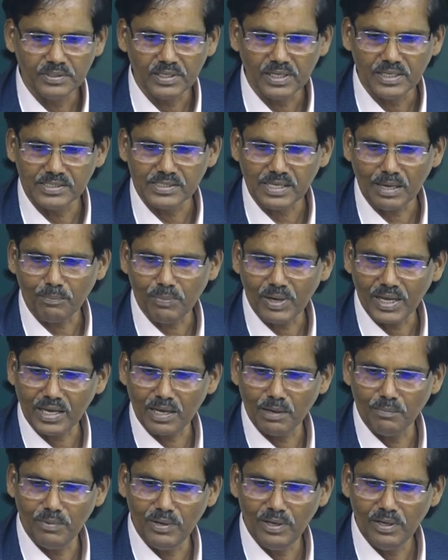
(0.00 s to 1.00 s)
is
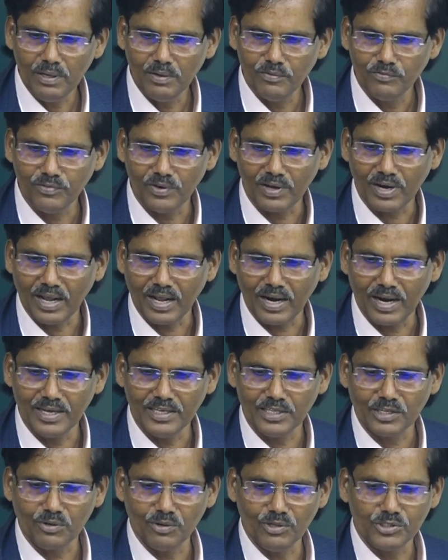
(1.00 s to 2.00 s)
applicable for
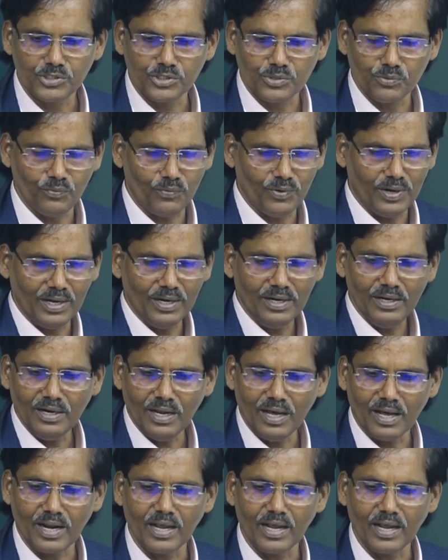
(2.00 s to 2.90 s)
Ri equals to 1.